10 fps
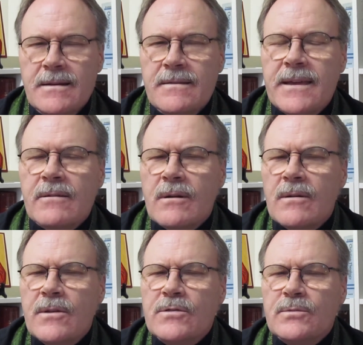There
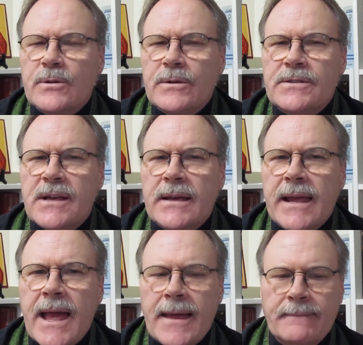are those words
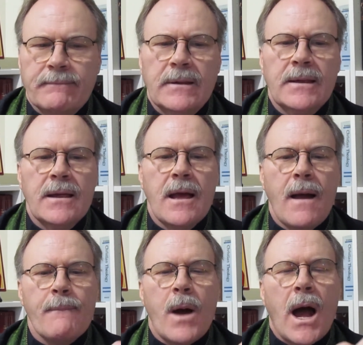again,
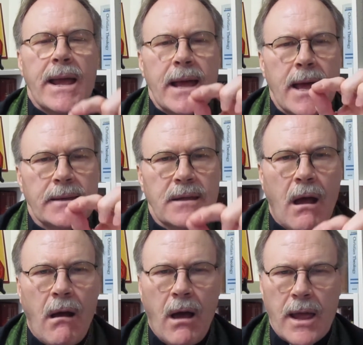"my
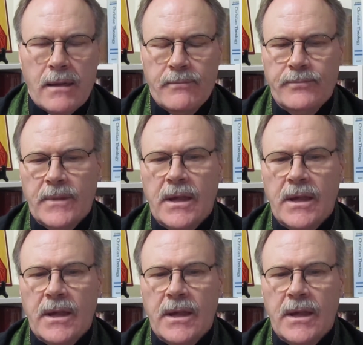time."